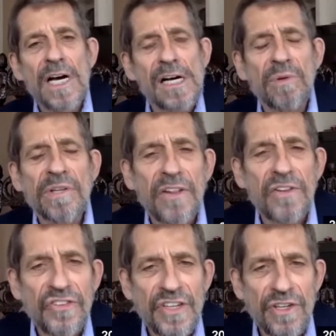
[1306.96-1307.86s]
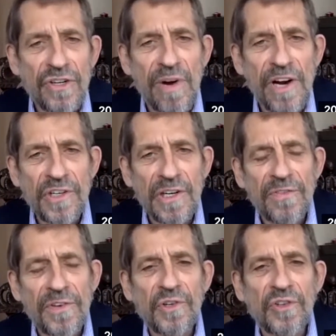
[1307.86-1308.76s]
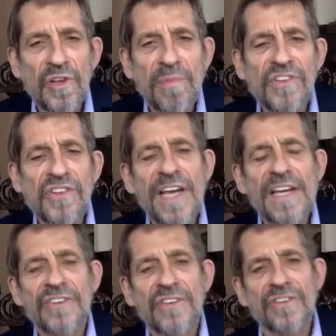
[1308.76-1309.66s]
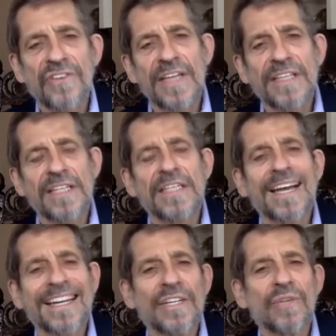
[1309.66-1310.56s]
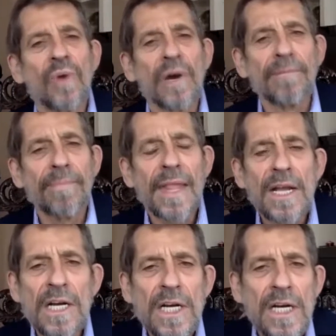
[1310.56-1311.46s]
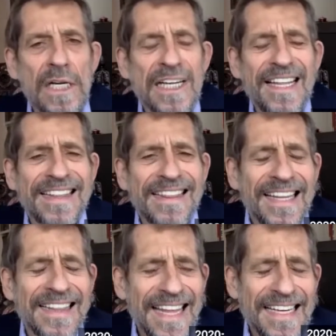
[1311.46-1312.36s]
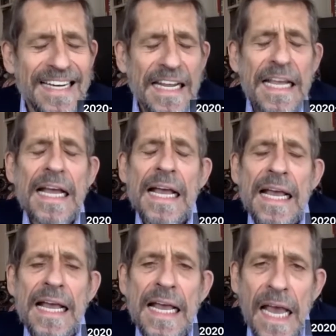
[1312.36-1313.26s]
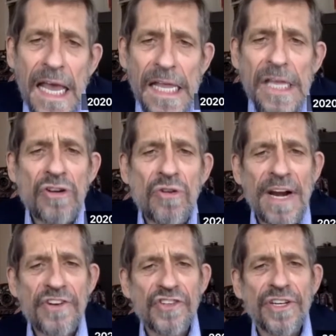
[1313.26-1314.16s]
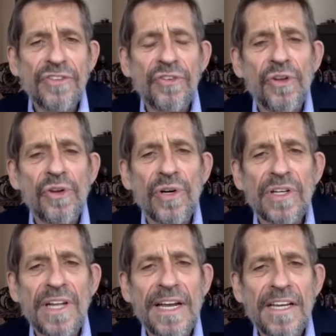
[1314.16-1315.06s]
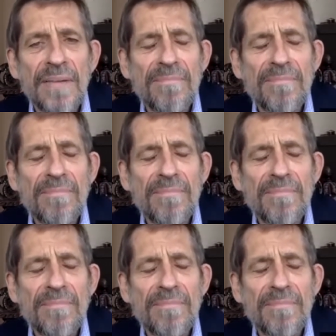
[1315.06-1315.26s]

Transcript: what other senior Russian officials have been saying since 1991, that integration into the Euro-Atlantic